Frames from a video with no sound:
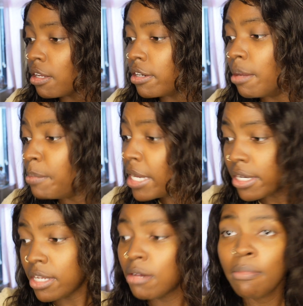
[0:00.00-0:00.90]
the
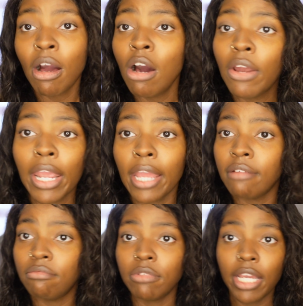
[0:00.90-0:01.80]
medium, all that.
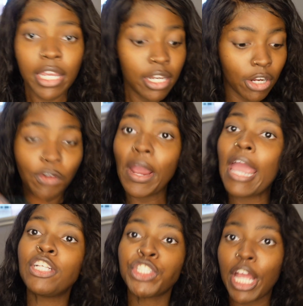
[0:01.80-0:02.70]
Okay, it done
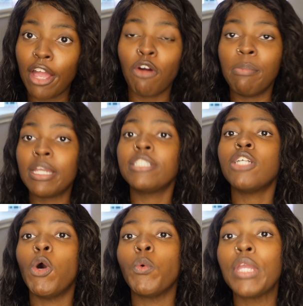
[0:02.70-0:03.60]
crashed out, but
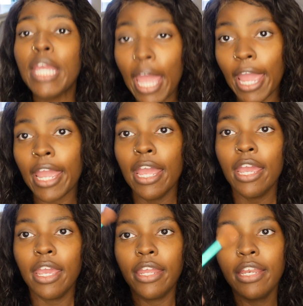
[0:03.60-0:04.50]
it's okay.
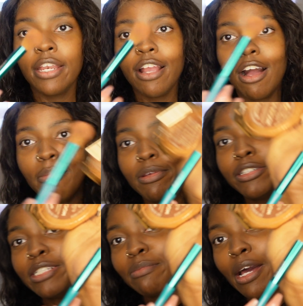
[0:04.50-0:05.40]
And then y'all, I'm
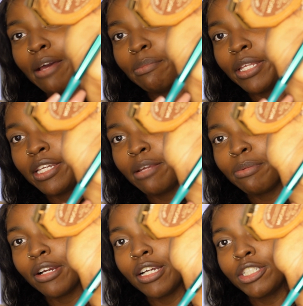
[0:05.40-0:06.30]
using my blending
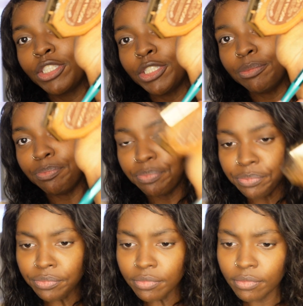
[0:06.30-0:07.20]
brush
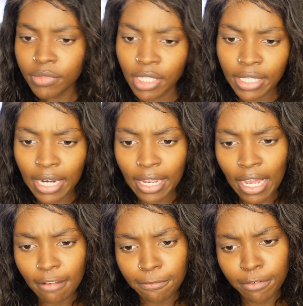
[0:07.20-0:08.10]
that I
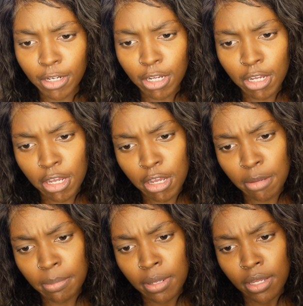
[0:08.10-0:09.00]
got from